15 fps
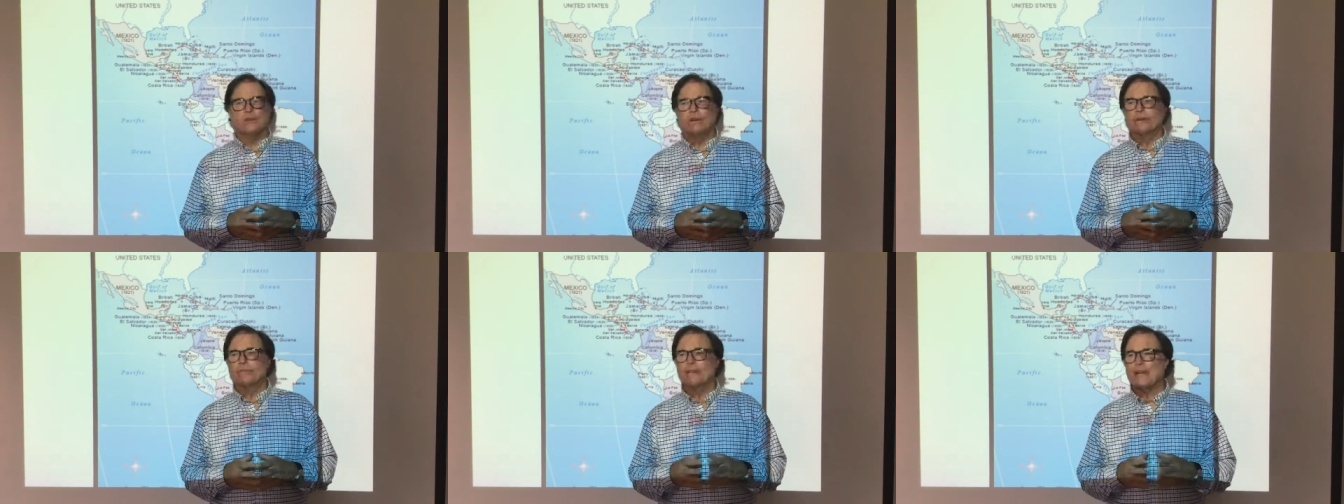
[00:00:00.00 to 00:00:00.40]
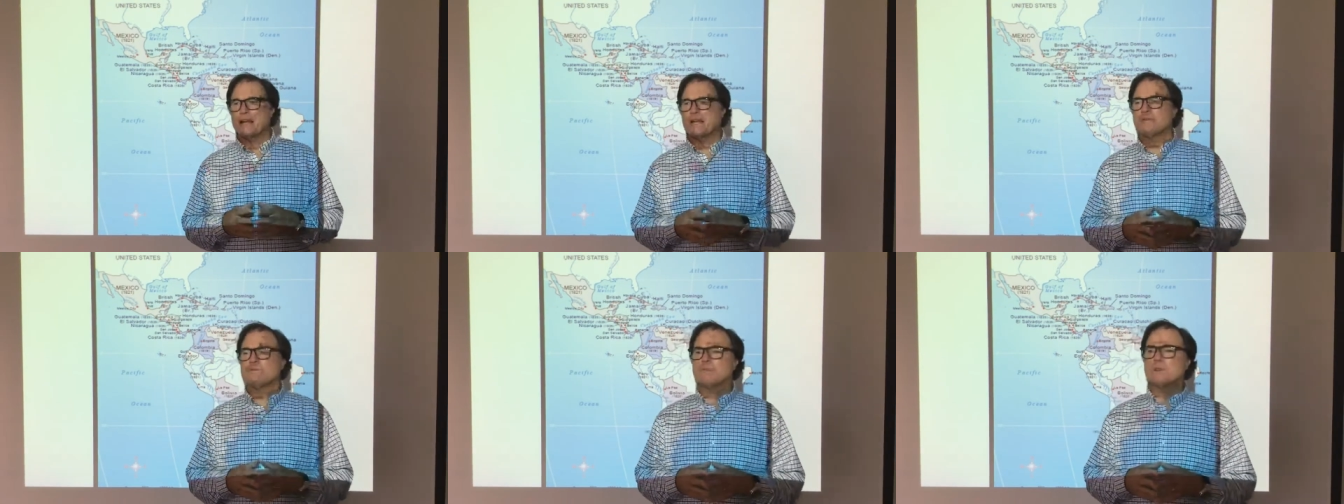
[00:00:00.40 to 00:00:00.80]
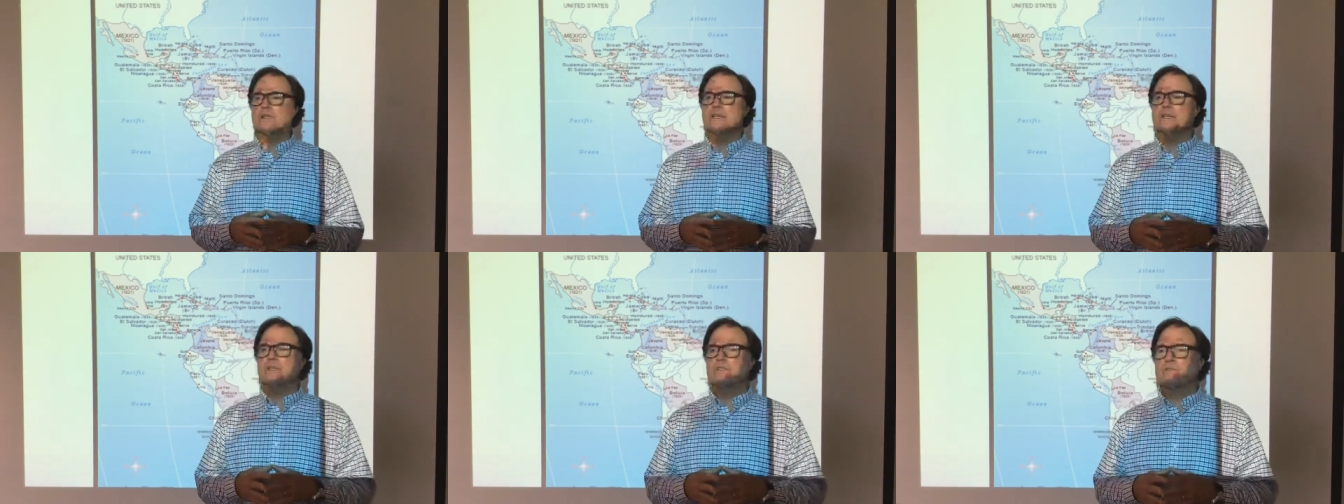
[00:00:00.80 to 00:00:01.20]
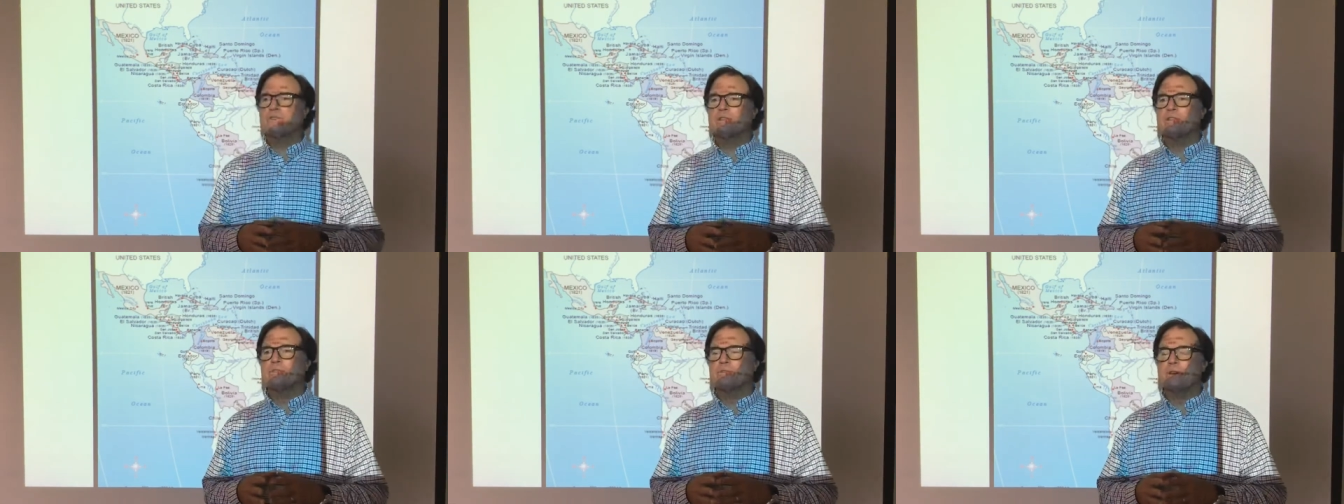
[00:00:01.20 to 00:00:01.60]
of California history
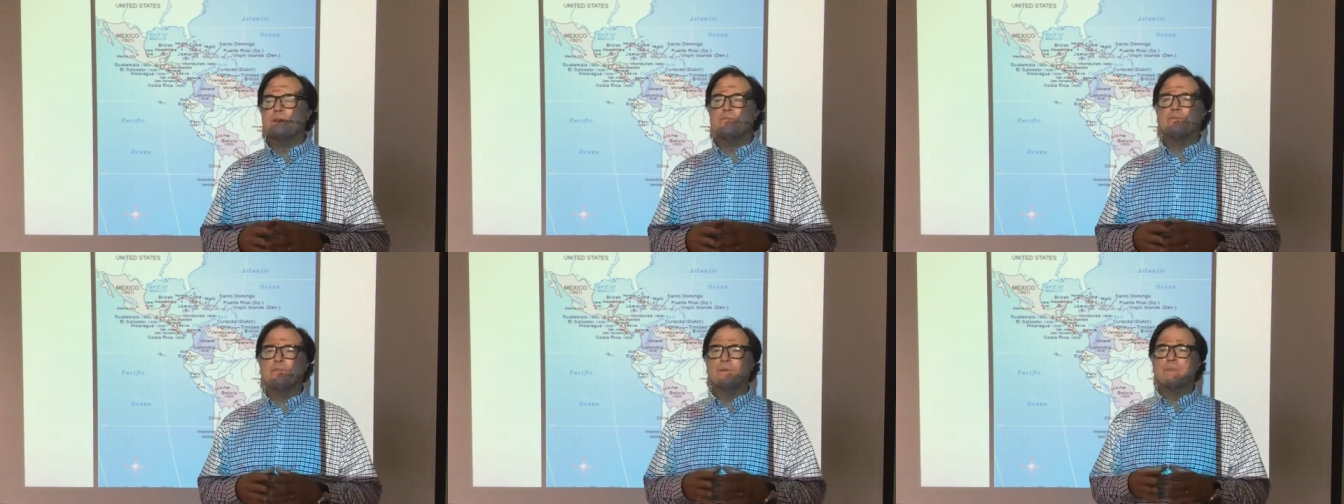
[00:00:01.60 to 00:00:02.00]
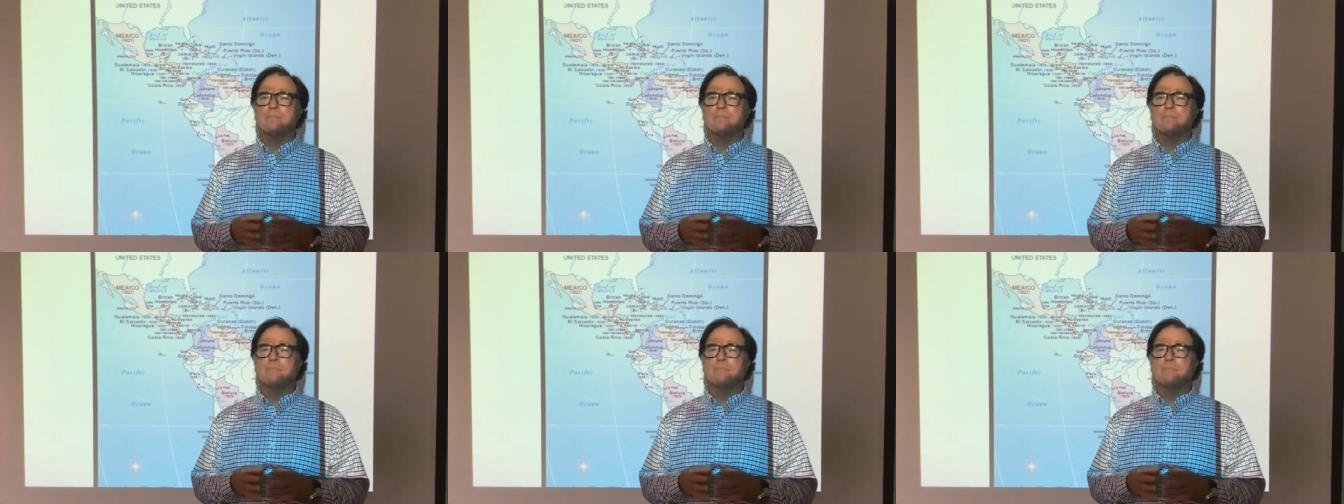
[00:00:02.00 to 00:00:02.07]
is written from